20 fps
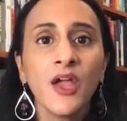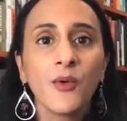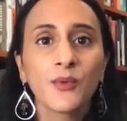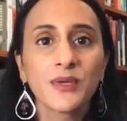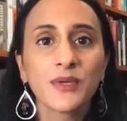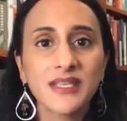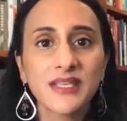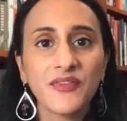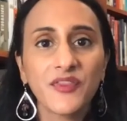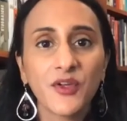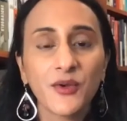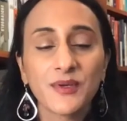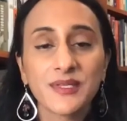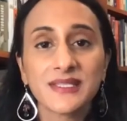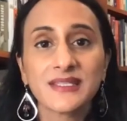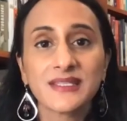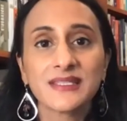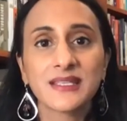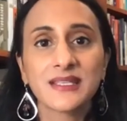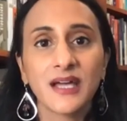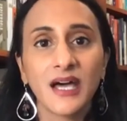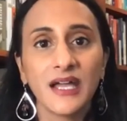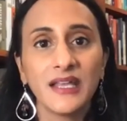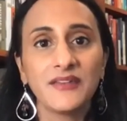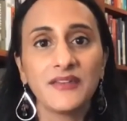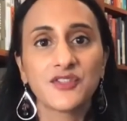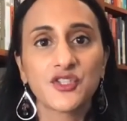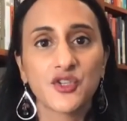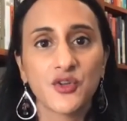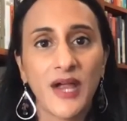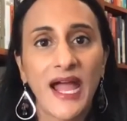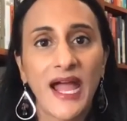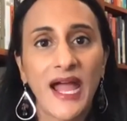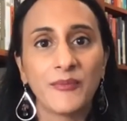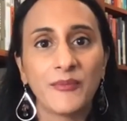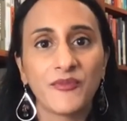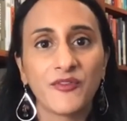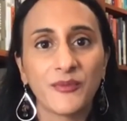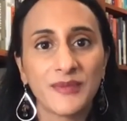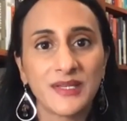was that there was this kind of
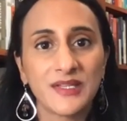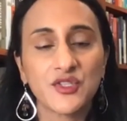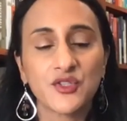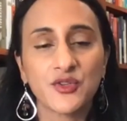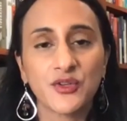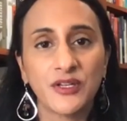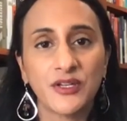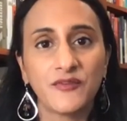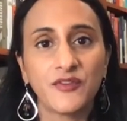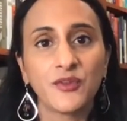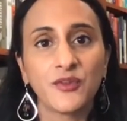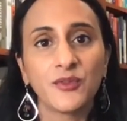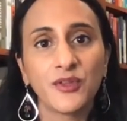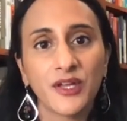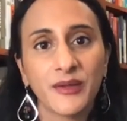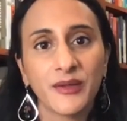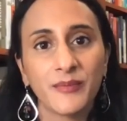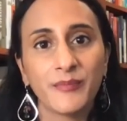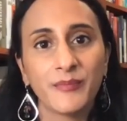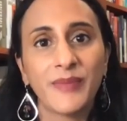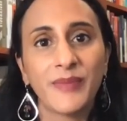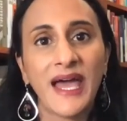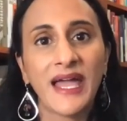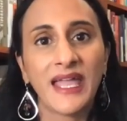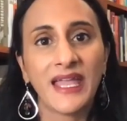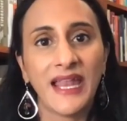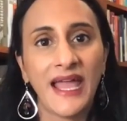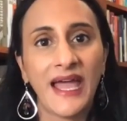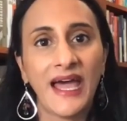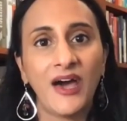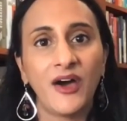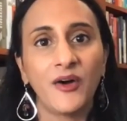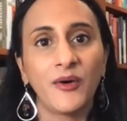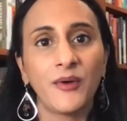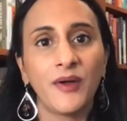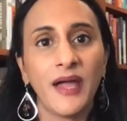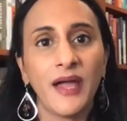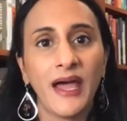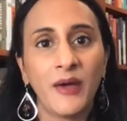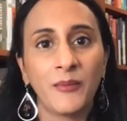trap from history, if you look back at
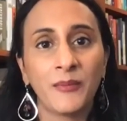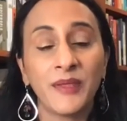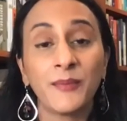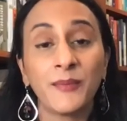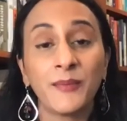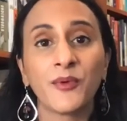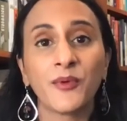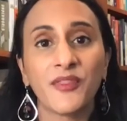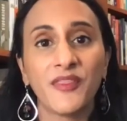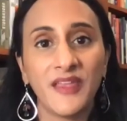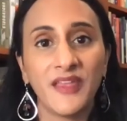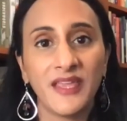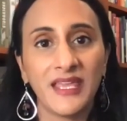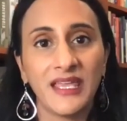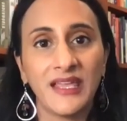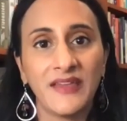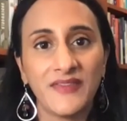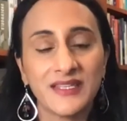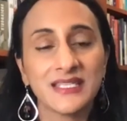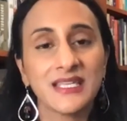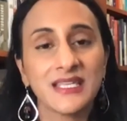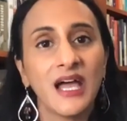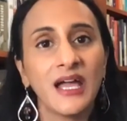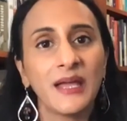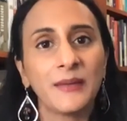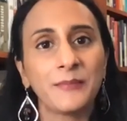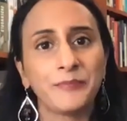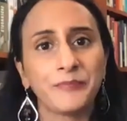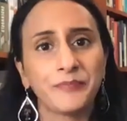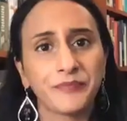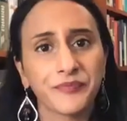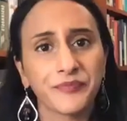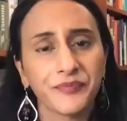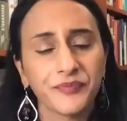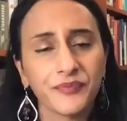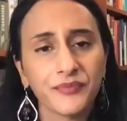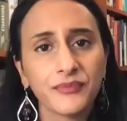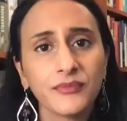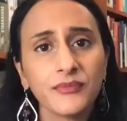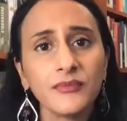how, how people were thinking at the time,
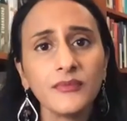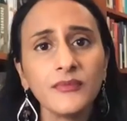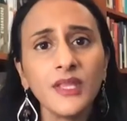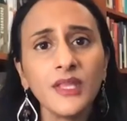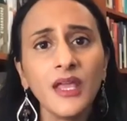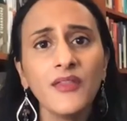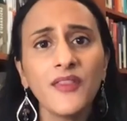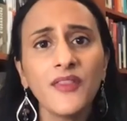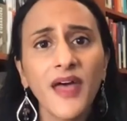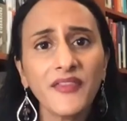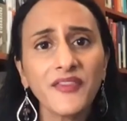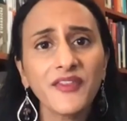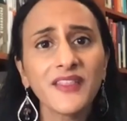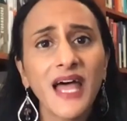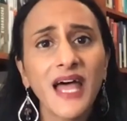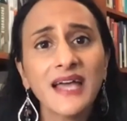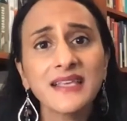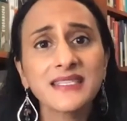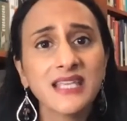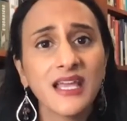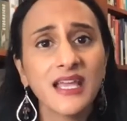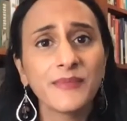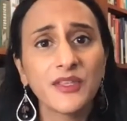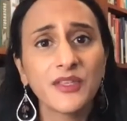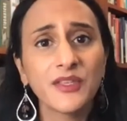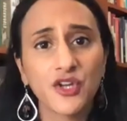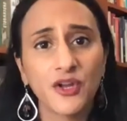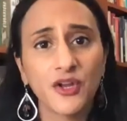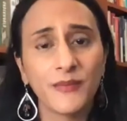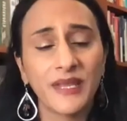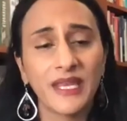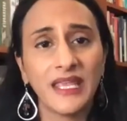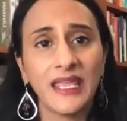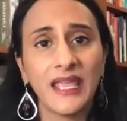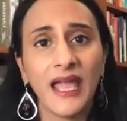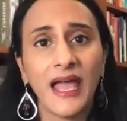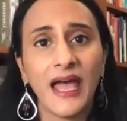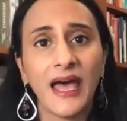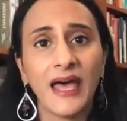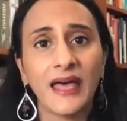that the last time that Germany
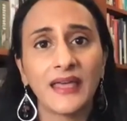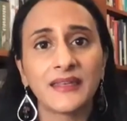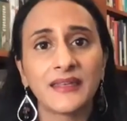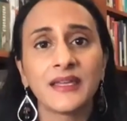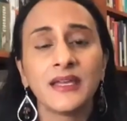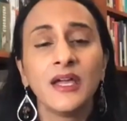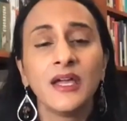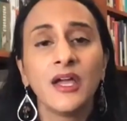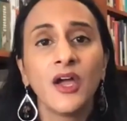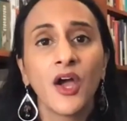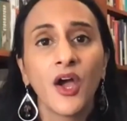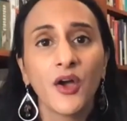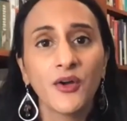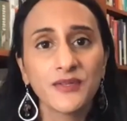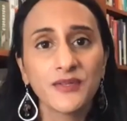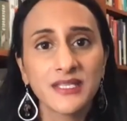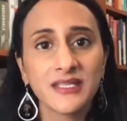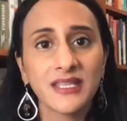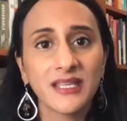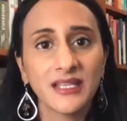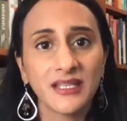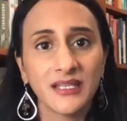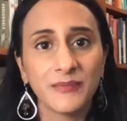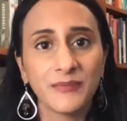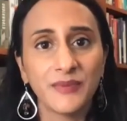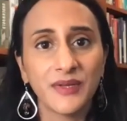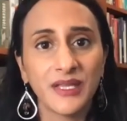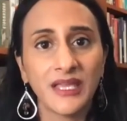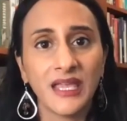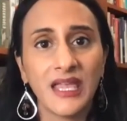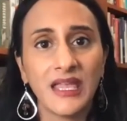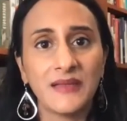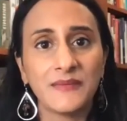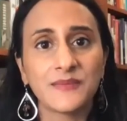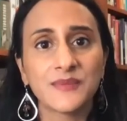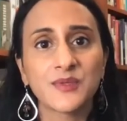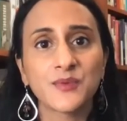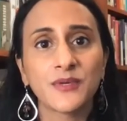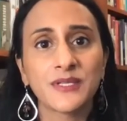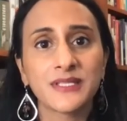had hosted the Olympic
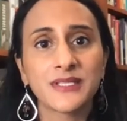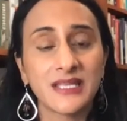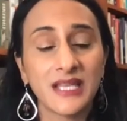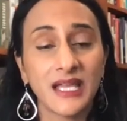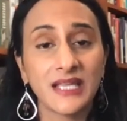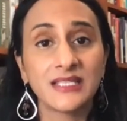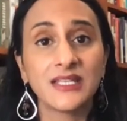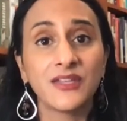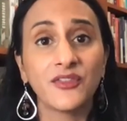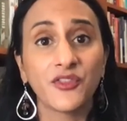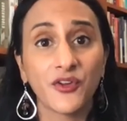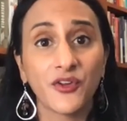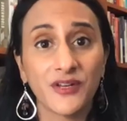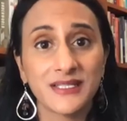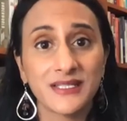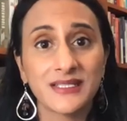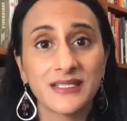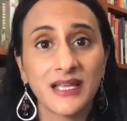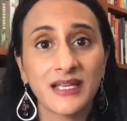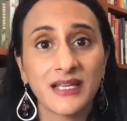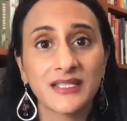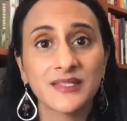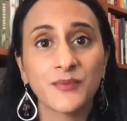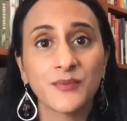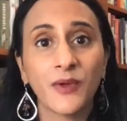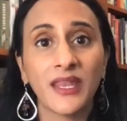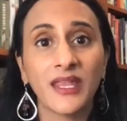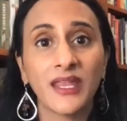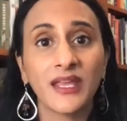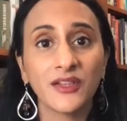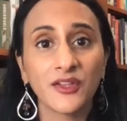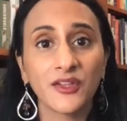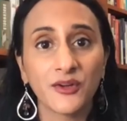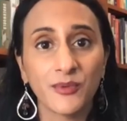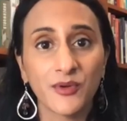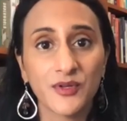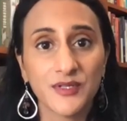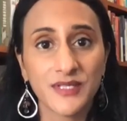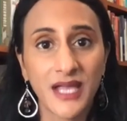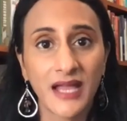Games was in 1936 when Hitler
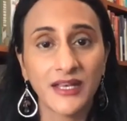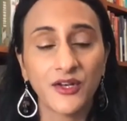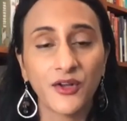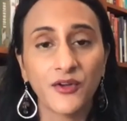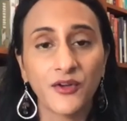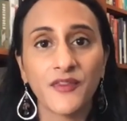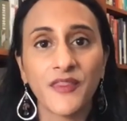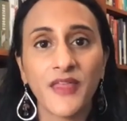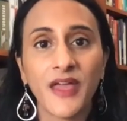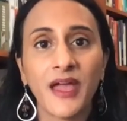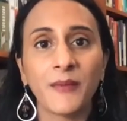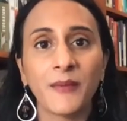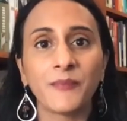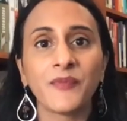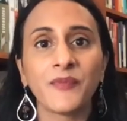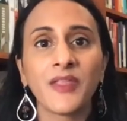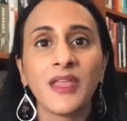presided over them.